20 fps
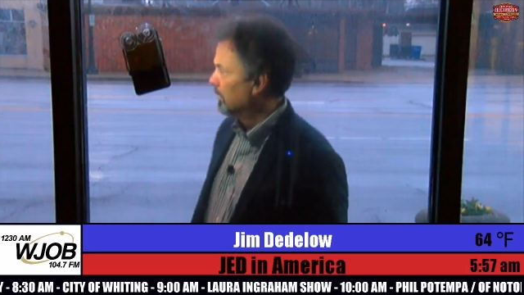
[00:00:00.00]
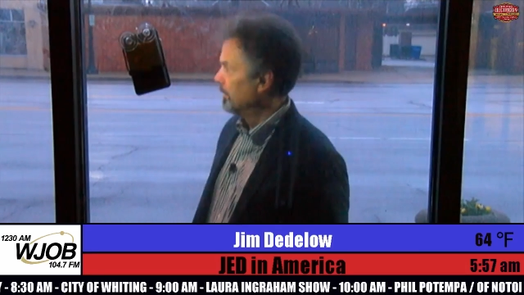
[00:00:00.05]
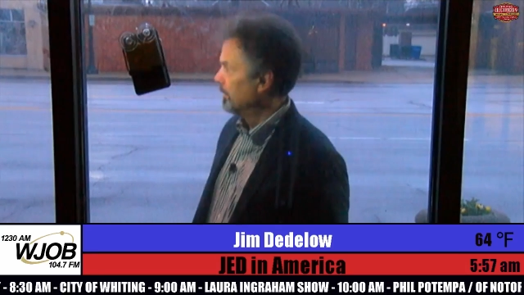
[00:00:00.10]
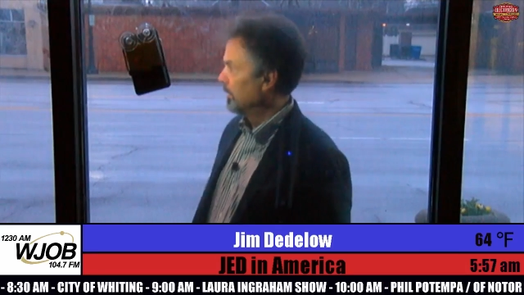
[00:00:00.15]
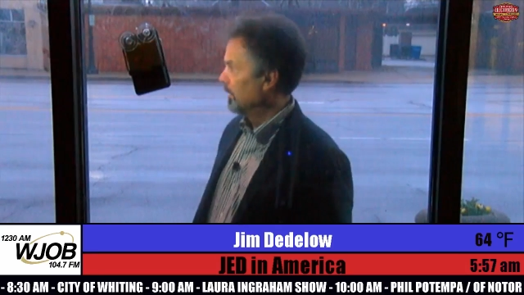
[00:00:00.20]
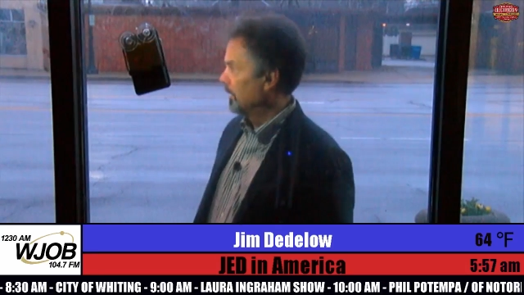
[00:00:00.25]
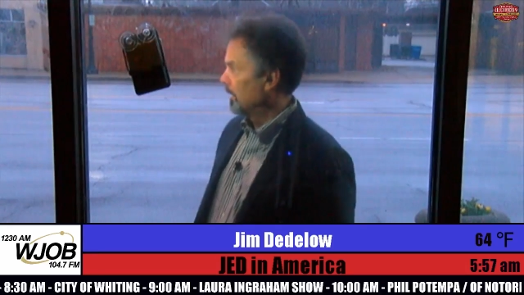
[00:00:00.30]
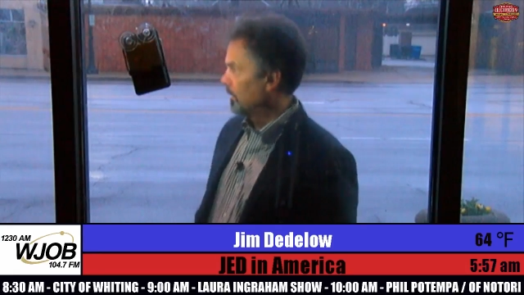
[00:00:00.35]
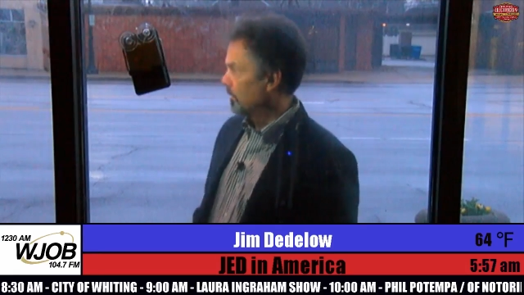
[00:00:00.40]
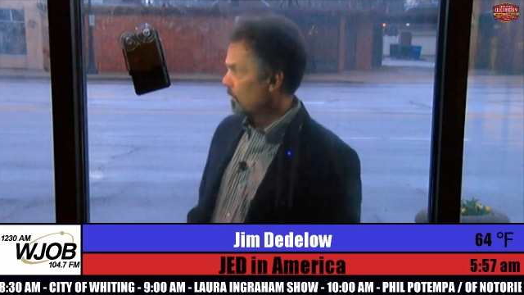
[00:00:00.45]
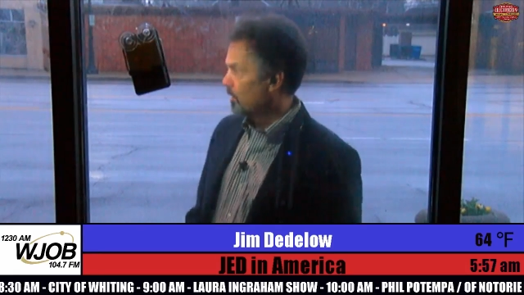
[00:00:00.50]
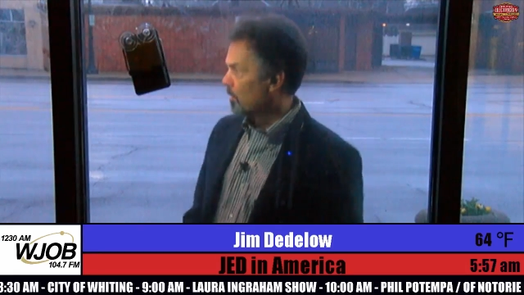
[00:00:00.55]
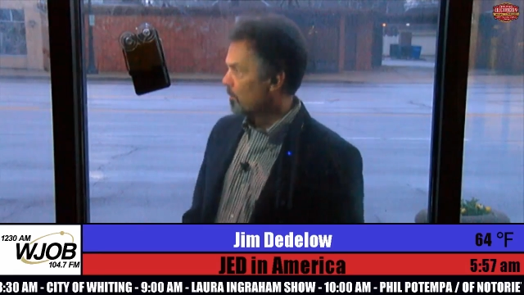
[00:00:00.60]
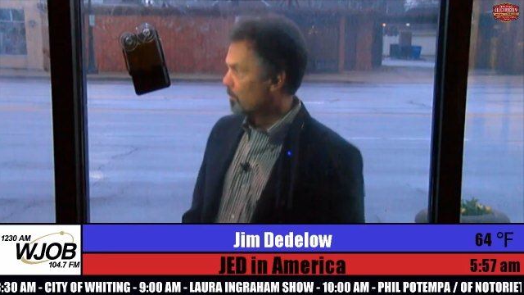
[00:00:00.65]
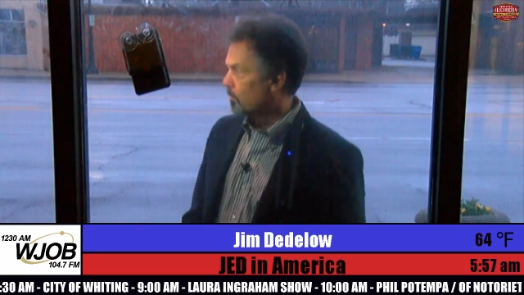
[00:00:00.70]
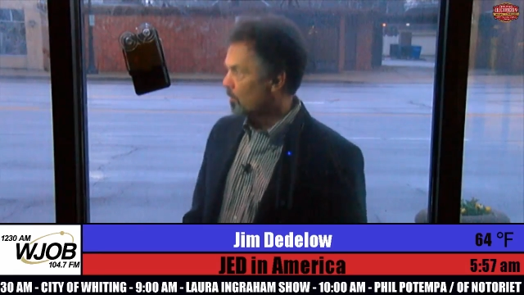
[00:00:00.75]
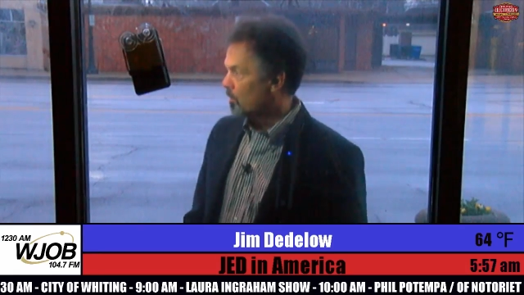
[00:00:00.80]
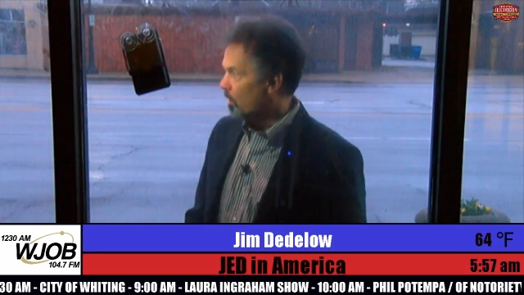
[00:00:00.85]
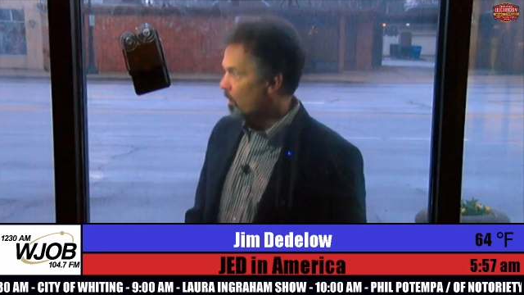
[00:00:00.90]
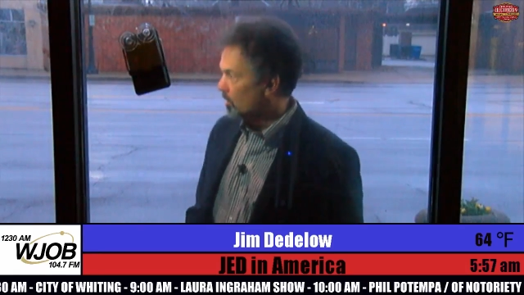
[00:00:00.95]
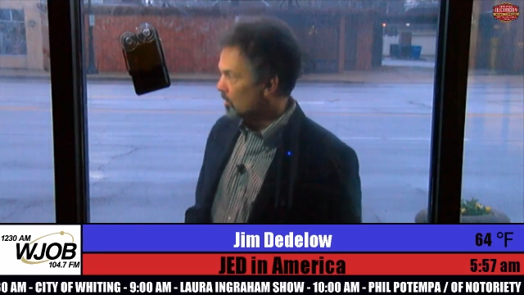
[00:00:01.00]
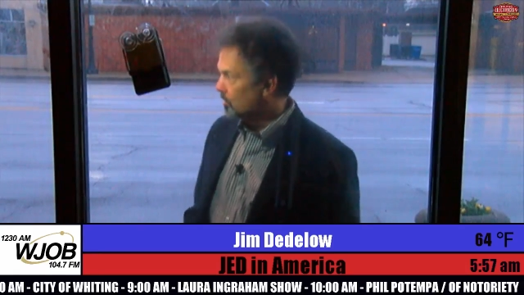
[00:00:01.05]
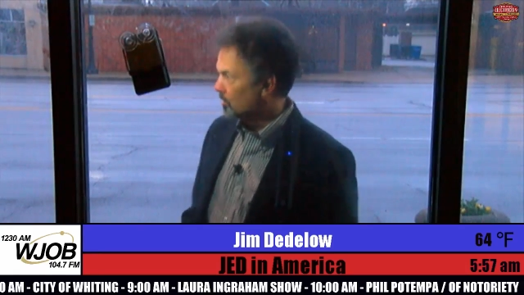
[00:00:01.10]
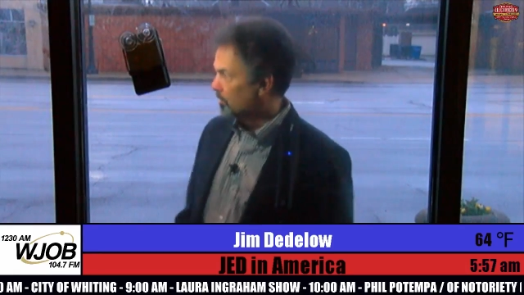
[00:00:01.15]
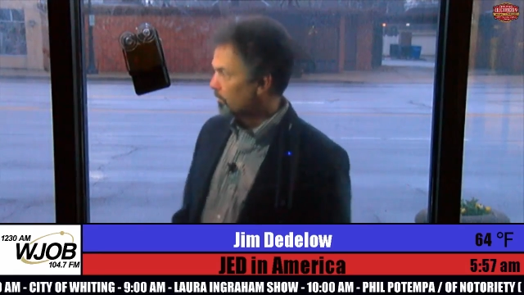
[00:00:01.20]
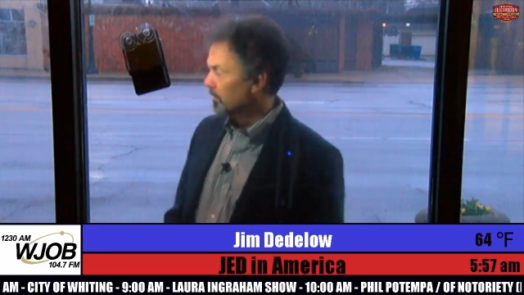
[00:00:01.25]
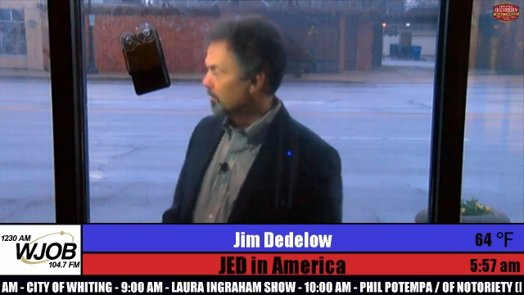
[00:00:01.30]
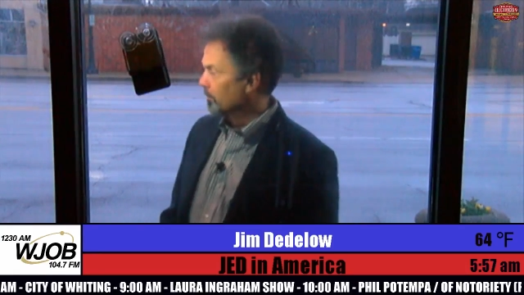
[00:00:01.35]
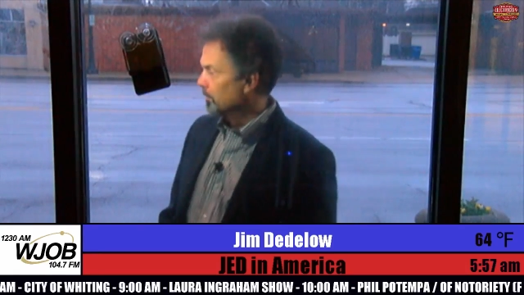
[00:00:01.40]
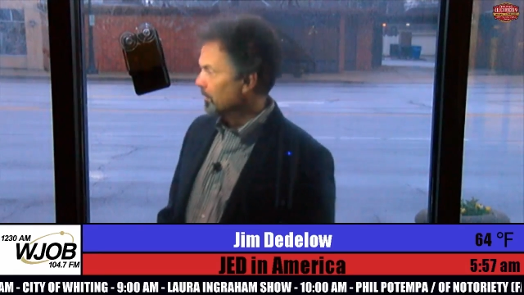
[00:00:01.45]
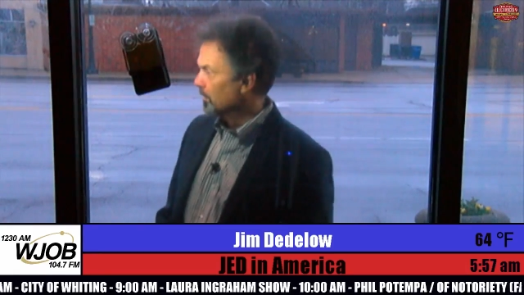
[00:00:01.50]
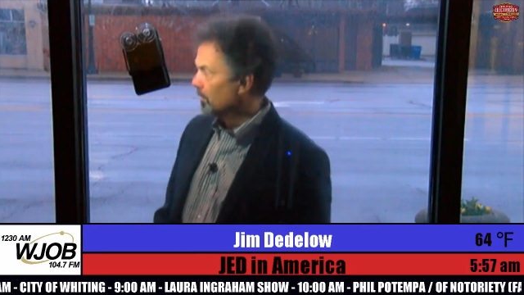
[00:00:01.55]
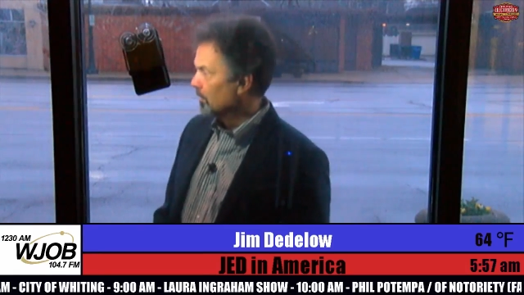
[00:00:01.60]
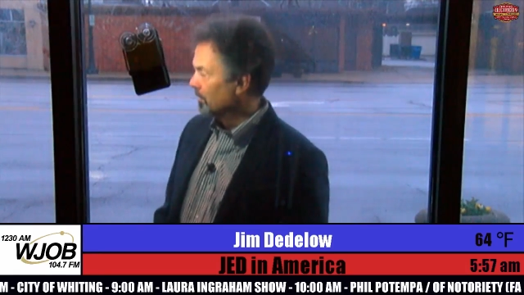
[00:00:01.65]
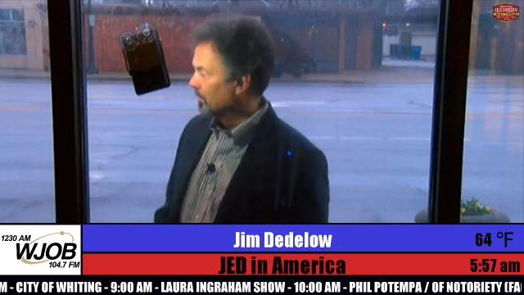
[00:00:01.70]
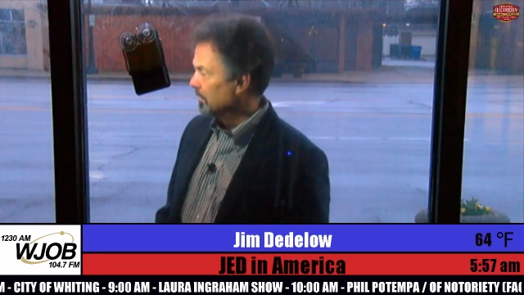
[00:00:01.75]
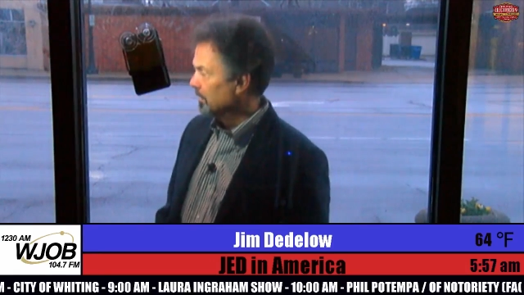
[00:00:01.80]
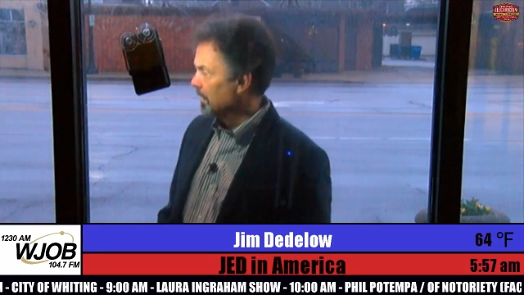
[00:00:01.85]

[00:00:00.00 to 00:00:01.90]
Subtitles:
and then get a couple calls during the middle